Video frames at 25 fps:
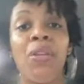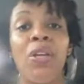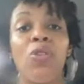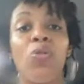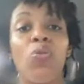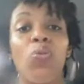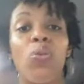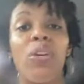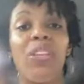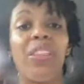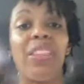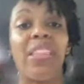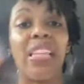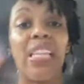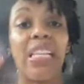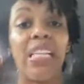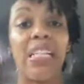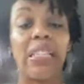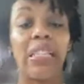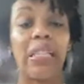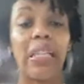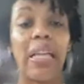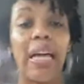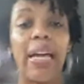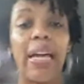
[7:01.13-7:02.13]
with these
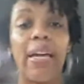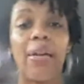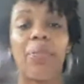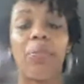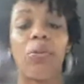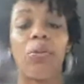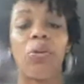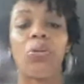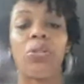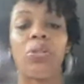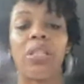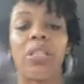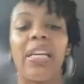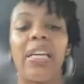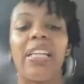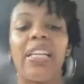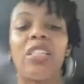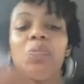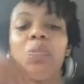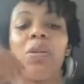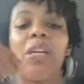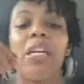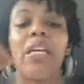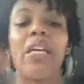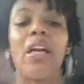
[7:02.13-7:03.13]
labels, is
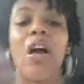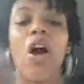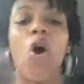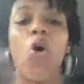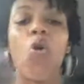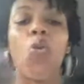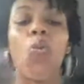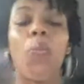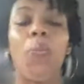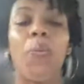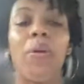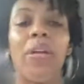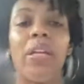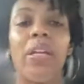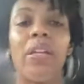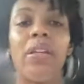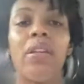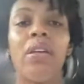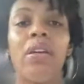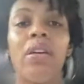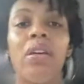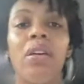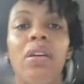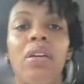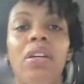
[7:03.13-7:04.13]
being open
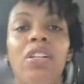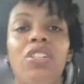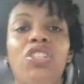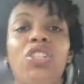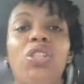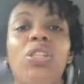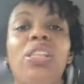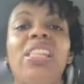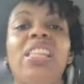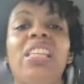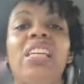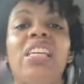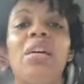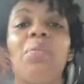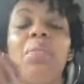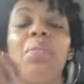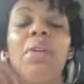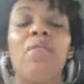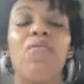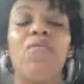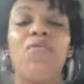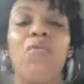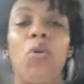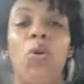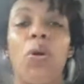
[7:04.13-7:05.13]
to them
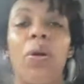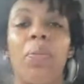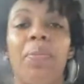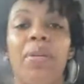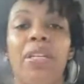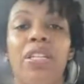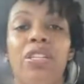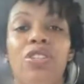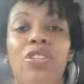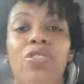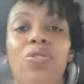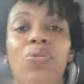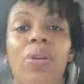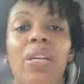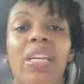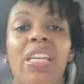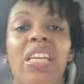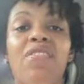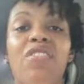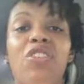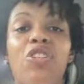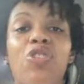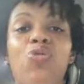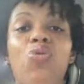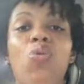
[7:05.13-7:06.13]
informing you and
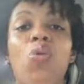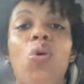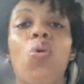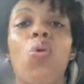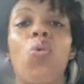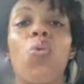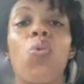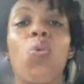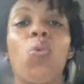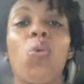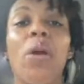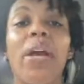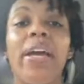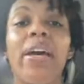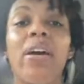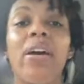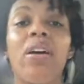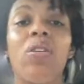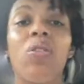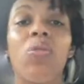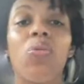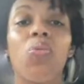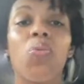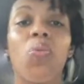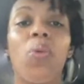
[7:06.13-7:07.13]
giving you a
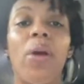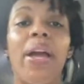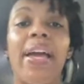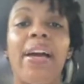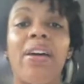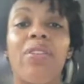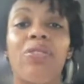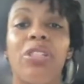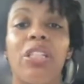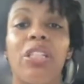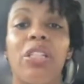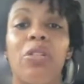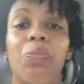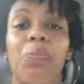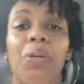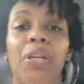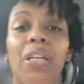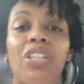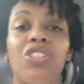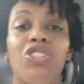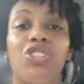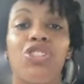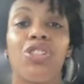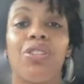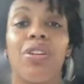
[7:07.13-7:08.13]
real rounded
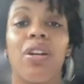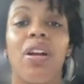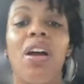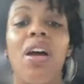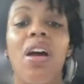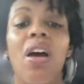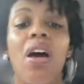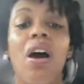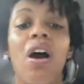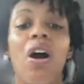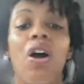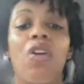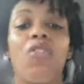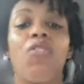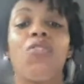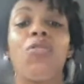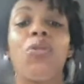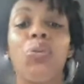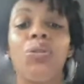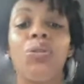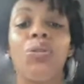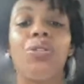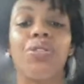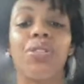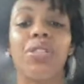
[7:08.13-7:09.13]
picture of
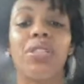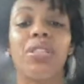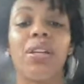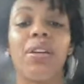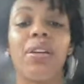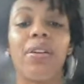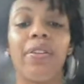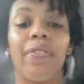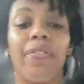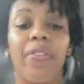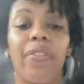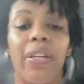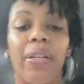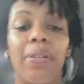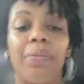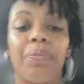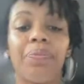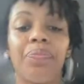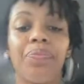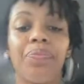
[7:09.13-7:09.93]
who you're serving,